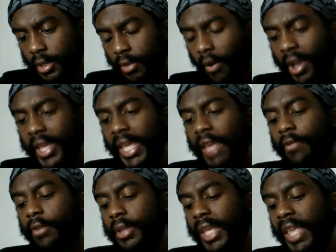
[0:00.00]
Right?
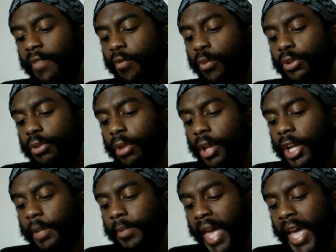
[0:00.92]
Even when you look
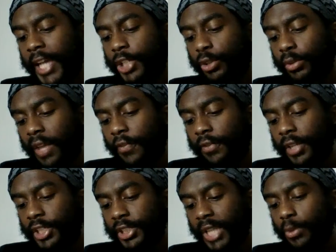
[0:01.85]
up the actual
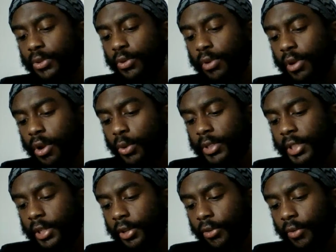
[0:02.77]
definition, I was going to go into
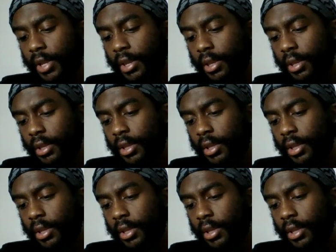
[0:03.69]
the Greek,